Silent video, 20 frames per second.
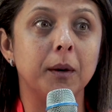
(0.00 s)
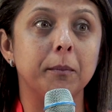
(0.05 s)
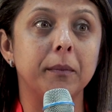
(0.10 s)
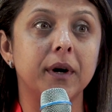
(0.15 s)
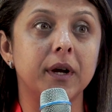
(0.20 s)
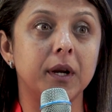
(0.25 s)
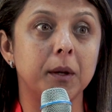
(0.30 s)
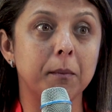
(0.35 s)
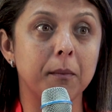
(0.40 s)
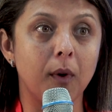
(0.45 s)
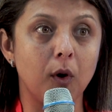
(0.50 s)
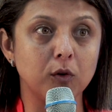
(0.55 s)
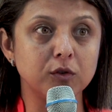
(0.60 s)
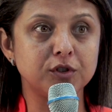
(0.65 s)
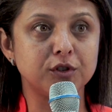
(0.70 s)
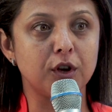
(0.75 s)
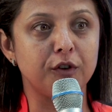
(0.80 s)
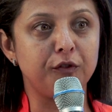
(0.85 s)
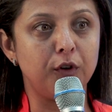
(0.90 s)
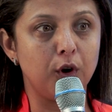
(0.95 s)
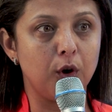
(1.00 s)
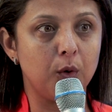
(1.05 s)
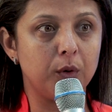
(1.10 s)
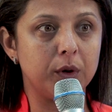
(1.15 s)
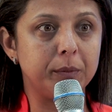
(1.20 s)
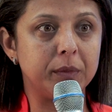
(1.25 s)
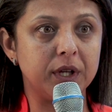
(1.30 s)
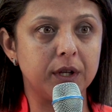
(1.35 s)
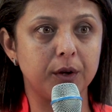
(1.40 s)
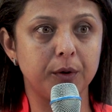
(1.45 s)
but in most of low
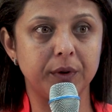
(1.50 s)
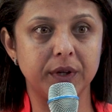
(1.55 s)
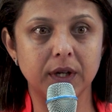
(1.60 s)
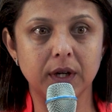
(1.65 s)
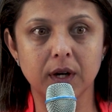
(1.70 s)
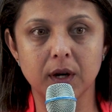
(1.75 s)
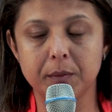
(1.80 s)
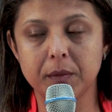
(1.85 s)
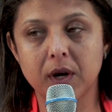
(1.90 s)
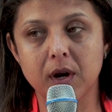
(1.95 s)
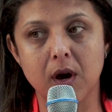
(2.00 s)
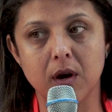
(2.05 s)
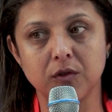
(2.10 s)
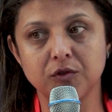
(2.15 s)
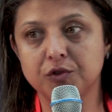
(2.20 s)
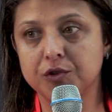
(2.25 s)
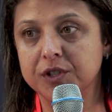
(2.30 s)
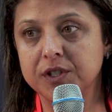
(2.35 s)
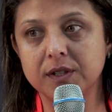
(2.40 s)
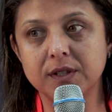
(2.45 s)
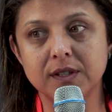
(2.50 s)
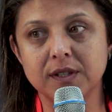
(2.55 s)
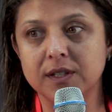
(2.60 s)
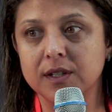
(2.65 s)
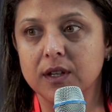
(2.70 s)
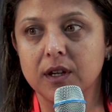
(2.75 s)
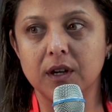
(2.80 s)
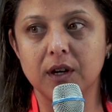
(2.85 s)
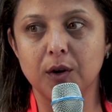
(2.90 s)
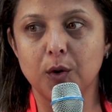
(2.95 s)
and middle income countries,
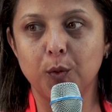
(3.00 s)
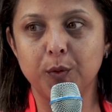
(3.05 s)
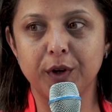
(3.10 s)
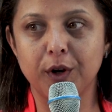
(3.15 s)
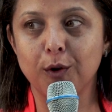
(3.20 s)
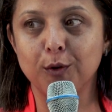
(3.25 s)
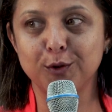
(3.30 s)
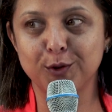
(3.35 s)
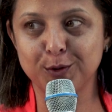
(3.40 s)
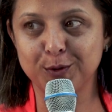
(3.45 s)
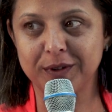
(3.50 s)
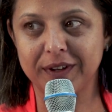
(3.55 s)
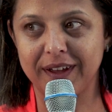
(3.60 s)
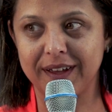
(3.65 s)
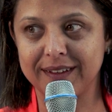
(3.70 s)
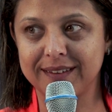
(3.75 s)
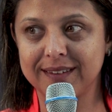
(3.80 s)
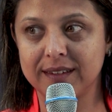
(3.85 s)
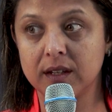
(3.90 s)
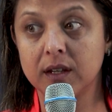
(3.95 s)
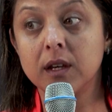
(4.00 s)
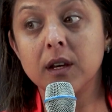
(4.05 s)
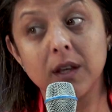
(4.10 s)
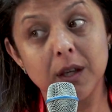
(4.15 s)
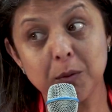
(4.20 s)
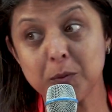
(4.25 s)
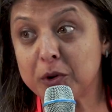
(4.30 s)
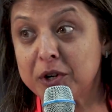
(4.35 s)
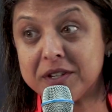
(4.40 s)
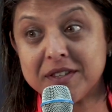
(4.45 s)
we don't do that.
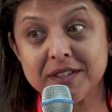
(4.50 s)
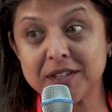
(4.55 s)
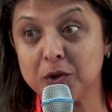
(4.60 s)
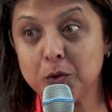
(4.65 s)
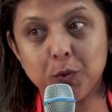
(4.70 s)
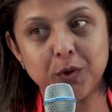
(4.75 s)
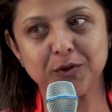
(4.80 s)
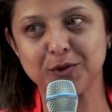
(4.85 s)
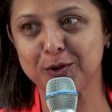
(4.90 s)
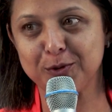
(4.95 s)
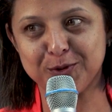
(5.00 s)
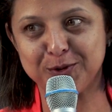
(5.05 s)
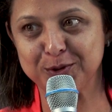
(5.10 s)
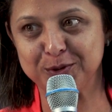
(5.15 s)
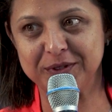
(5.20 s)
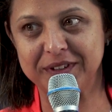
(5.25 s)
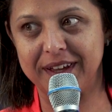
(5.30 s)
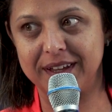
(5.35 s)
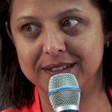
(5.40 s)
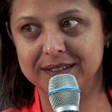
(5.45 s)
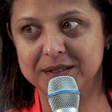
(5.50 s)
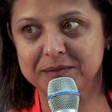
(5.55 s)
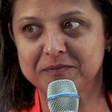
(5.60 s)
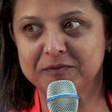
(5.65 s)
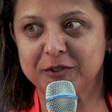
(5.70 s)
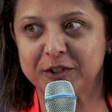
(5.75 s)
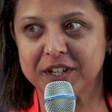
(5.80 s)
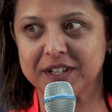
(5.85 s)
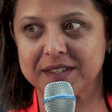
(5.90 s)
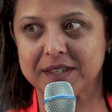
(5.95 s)
In Brazil, we don't do that,
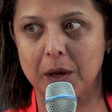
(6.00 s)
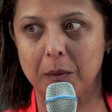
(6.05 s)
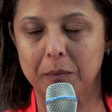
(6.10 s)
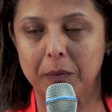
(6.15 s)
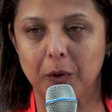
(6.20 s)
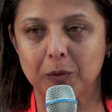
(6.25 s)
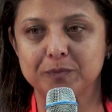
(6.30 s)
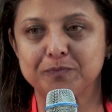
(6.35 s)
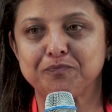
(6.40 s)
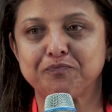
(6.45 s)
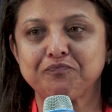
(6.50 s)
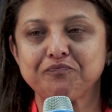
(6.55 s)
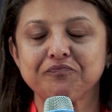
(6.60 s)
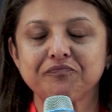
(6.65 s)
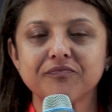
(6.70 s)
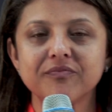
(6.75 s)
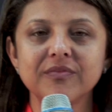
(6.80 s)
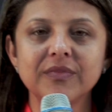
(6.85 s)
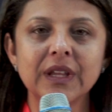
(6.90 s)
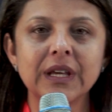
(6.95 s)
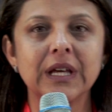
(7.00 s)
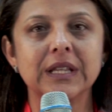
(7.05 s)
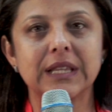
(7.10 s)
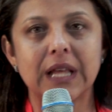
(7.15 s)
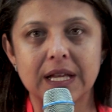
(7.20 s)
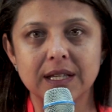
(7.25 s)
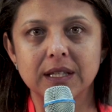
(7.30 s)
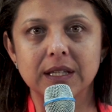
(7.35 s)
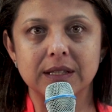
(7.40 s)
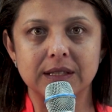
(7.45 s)
for example. And
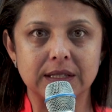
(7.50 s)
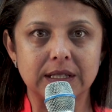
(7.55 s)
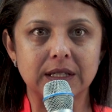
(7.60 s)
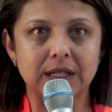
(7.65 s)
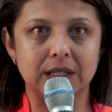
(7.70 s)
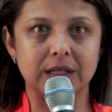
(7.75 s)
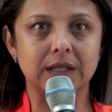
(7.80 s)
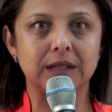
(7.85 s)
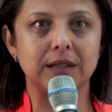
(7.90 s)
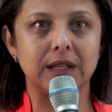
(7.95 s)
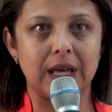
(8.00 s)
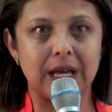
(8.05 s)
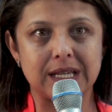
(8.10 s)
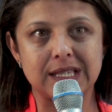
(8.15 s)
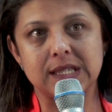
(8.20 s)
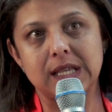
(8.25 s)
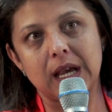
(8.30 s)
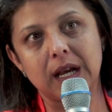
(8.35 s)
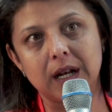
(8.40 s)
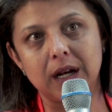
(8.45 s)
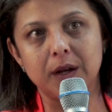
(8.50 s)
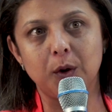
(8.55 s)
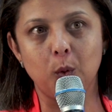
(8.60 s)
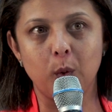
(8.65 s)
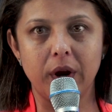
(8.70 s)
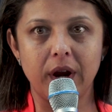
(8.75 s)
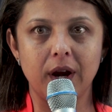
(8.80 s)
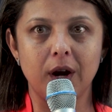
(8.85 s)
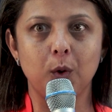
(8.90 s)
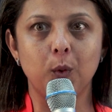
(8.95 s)
that is exactly
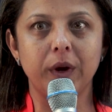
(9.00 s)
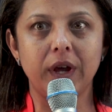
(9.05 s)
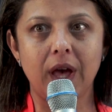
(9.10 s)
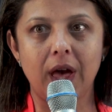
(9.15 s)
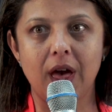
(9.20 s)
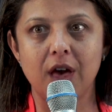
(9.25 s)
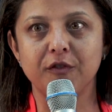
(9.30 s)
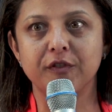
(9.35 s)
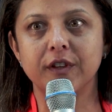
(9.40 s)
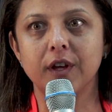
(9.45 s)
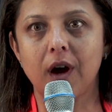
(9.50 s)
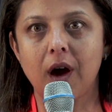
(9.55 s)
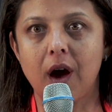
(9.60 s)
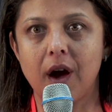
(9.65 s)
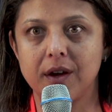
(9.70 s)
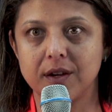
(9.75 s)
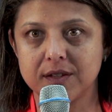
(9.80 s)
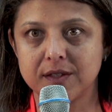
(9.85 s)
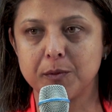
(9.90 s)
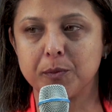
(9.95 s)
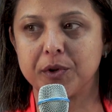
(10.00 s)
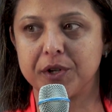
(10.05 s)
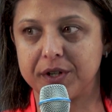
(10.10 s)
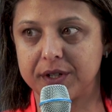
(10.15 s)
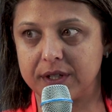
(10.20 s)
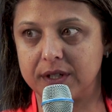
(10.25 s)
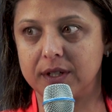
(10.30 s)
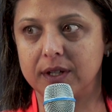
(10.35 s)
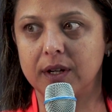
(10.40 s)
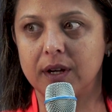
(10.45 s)
where we have the highest
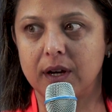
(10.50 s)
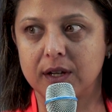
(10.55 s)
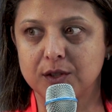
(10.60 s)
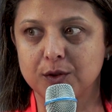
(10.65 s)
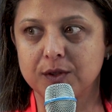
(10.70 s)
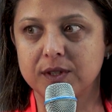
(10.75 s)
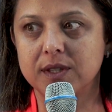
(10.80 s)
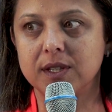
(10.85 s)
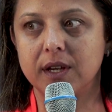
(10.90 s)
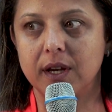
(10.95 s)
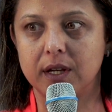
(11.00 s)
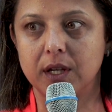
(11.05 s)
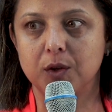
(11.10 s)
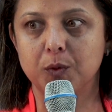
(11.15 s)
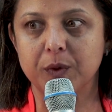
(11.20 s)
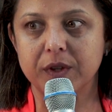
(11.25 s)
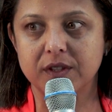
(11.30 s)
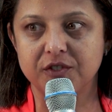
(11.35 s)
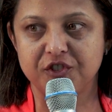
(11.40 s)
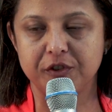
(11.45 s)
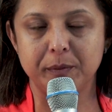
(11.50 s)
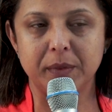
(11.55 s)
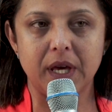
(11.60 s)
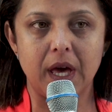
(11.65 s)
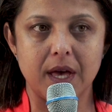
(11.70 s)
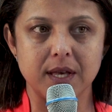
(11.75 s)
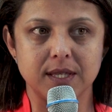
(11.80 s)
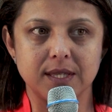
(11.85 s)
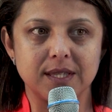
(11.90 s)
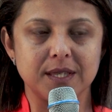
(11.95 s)
burden associated with
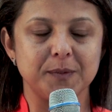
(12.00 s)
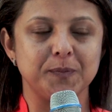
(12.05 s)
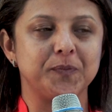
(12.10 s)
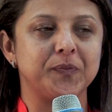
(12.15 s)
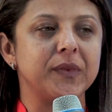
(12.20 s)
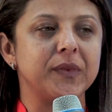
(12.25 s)
GBS.